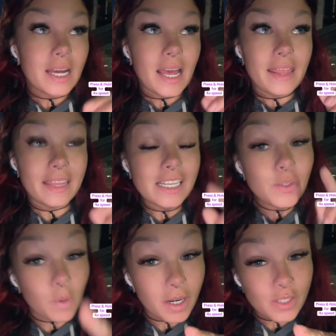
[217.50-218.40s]
This
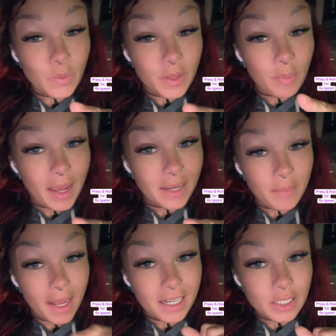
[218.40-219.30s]
works with pain
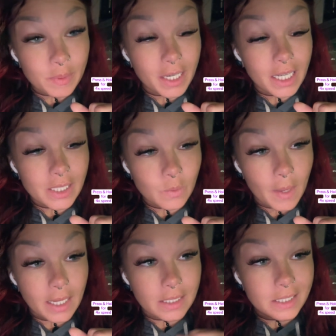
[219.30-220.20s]
management as
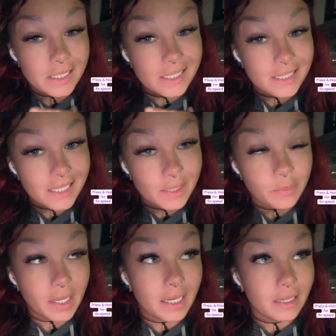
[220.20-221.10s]
well. Just a
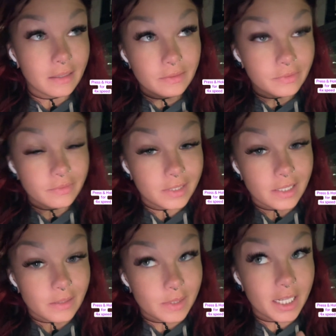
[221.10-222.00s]
tidbit of,
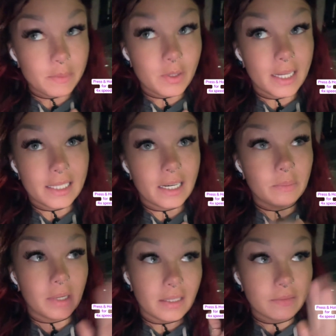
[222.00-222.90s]
tips right there,
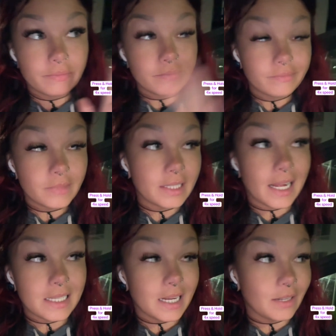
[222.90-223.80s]
but
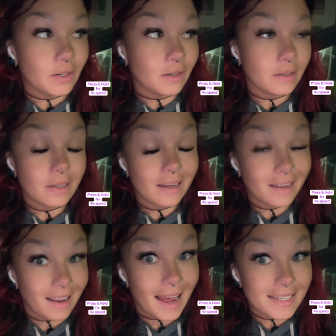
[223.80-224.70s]
that's another
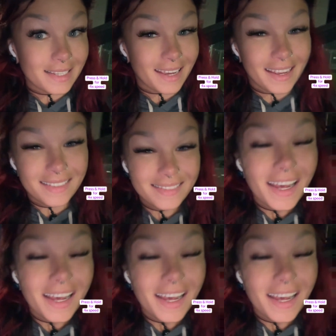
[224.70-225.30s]
class again.